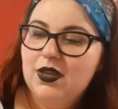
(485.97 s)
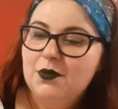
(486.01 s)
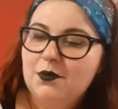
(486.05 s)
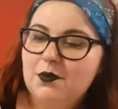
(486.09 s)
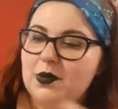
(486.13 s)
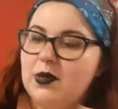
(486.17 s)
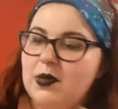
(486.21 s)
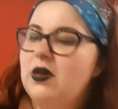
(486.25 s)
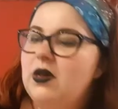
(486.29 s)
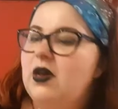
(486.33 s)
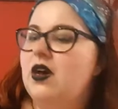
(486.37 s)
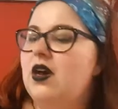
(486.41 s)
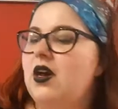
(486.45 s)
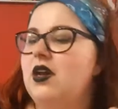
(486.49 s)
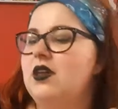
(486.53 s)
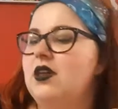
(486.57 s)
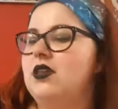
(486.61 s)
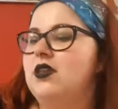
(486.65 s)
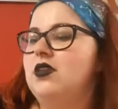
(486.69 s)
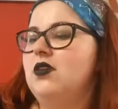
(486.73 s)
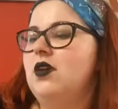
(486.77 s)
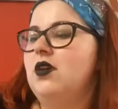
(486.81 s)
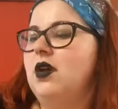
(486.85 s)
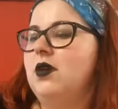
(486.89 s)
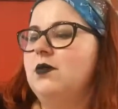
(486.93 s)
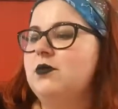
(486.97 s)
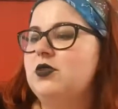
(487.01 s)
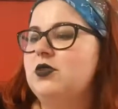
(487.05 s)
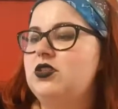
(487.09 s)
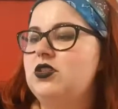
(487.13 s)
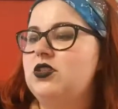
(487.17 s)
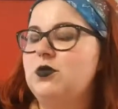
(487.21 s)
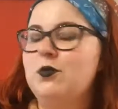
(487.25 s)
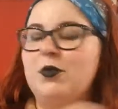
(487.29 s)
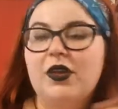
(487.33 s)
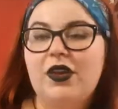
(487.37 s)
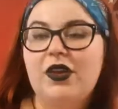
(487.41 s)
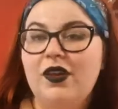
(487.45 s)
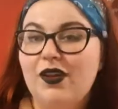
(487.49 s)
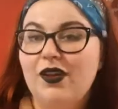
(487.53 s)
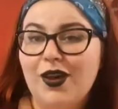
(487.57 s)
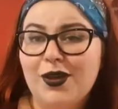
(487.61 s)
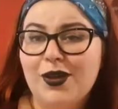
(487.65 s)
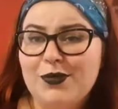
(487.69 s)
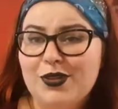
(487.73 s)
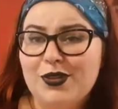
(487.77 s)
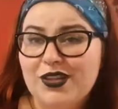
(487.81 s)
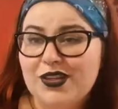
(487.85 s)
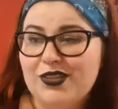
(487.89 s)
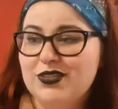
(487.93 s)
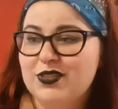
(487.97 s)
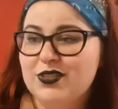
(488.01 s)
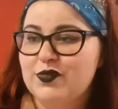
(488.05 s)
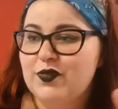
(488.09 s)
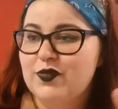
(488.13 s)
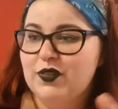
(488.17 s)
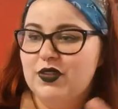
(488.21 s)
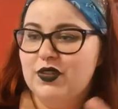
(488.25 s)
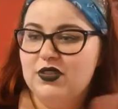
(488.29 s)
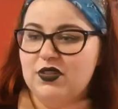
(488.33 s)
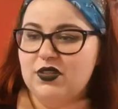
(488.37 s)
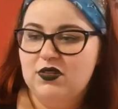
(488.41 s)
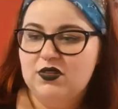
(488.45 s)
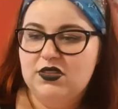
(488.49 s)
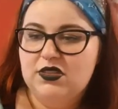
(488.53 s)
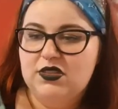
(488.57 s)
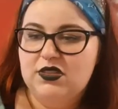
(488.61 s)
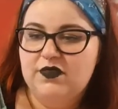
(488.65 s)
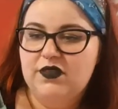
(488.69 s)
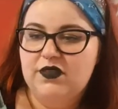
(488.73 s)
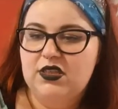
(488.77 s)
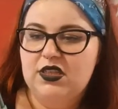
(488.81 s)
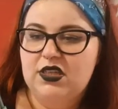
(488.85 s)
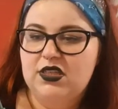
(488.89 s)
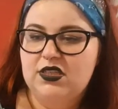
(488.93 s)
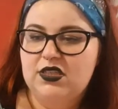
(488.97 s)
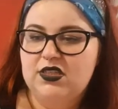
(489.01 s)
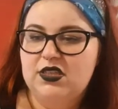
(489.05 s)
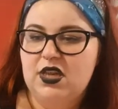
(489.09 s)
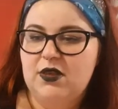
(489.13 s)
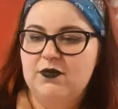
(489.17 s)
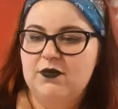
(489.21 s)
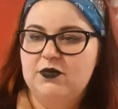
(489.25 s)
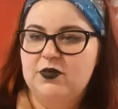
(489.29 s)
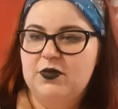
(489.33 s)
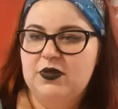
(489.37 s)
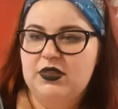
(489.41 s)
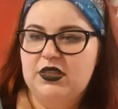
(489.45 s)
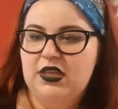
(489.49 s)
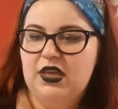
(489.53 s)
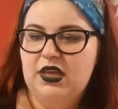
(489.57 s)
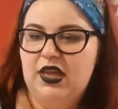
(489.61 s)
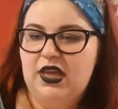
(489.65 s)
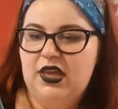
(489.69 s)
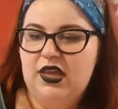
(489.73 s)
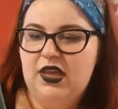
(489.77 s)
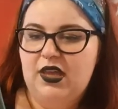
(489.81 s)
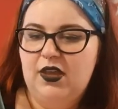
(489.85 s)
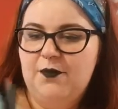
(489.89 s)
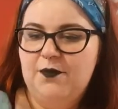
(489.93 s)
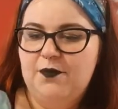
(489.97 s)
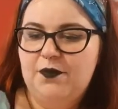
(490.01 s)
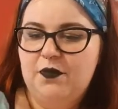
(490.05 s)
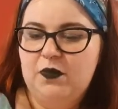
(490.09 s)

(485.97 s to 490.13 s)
but I'm assuming I'm gonna use it for lots of different things. Comes with a